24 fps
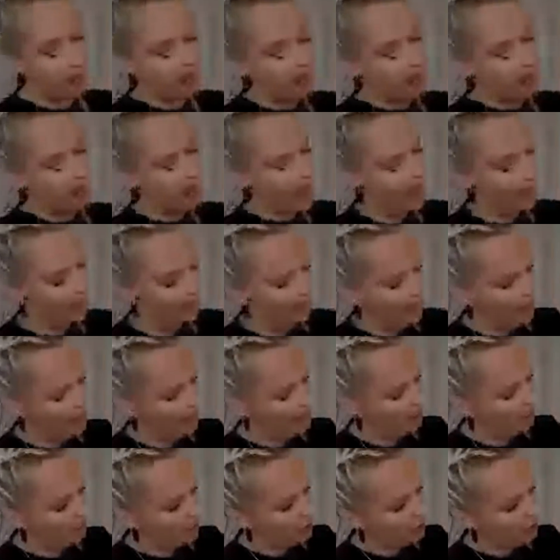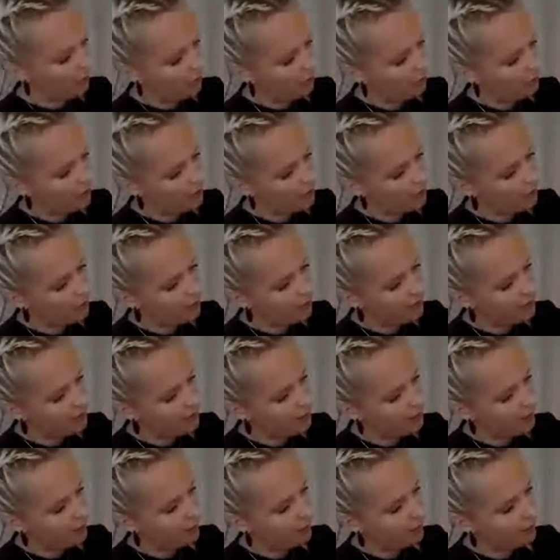And then we chop this part
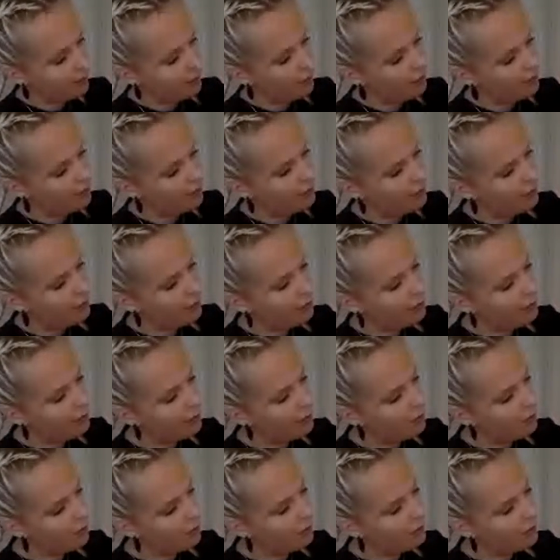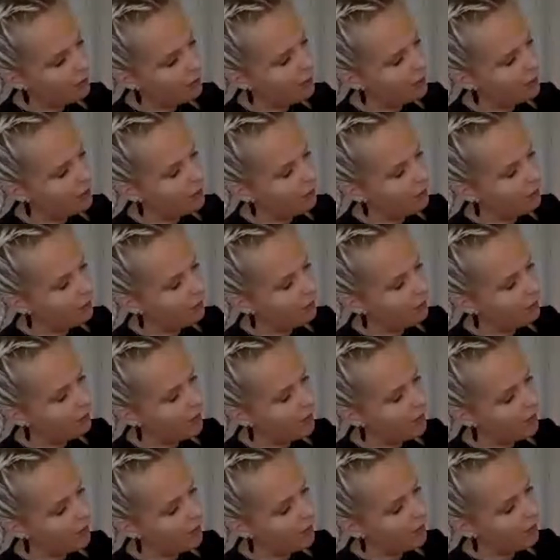off all the way to the end.